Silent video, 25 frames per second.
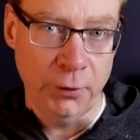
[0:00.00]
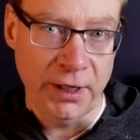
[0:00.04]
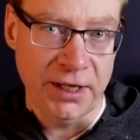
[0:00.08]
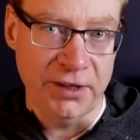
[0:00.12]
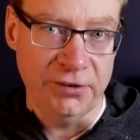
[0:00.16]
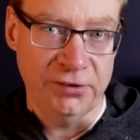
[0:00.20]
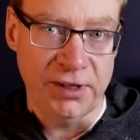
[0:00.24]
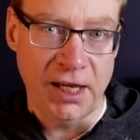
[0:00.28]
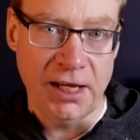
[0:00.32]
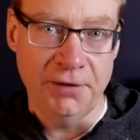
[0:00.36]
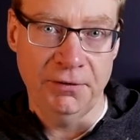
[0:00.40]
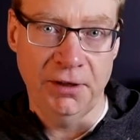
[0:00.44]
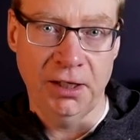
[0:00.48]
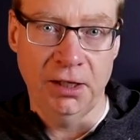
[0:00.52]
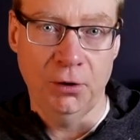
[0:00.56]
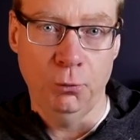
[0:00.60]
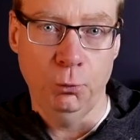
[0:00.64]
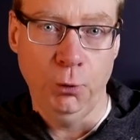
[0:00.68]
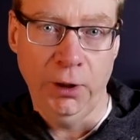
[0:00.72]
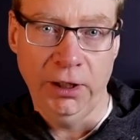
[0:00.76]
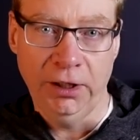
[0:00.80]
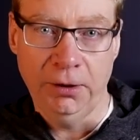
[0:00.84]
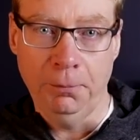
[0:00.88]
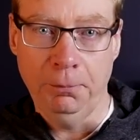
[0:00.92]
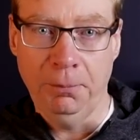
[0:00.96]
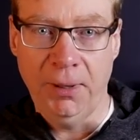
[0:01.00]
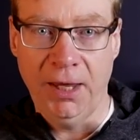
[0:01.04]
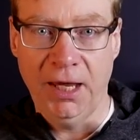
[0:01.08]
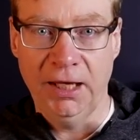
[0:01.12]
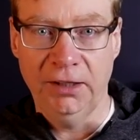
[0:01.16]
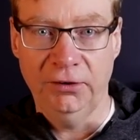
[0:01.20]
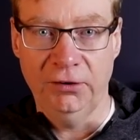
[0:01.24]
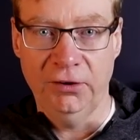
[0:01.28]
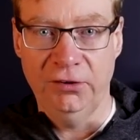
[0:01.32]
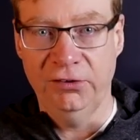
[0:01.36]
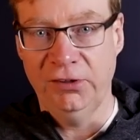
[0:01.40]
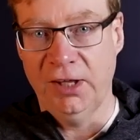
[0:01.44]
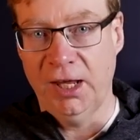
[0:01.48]
weight saving when
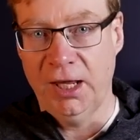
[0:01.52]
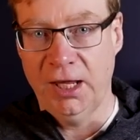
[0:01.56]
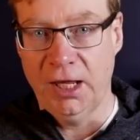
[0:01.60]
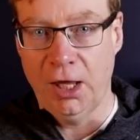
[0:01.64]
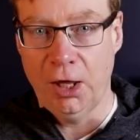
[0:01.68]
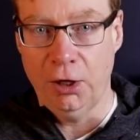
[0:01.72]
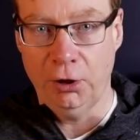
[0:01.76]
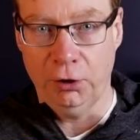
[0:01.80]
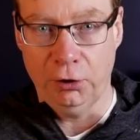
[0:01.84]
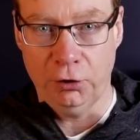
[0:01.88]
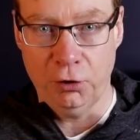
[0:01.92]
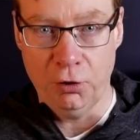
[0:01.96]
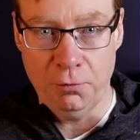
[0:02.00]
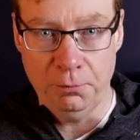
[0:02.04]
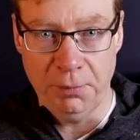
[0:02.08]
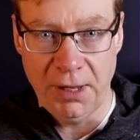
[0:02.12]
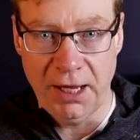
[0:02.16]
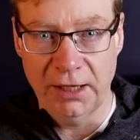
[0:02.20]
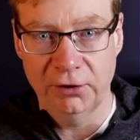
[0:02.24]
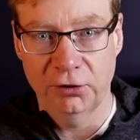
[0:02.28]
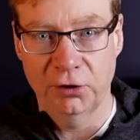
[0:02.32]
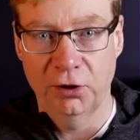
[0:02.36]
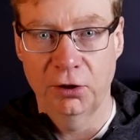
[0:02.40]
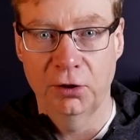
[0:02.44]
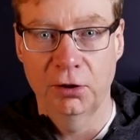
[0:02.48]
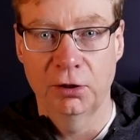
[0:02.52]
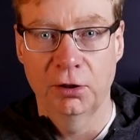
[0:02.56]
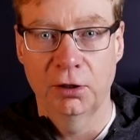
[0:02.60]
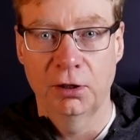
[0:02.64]
compared to, say, a compact.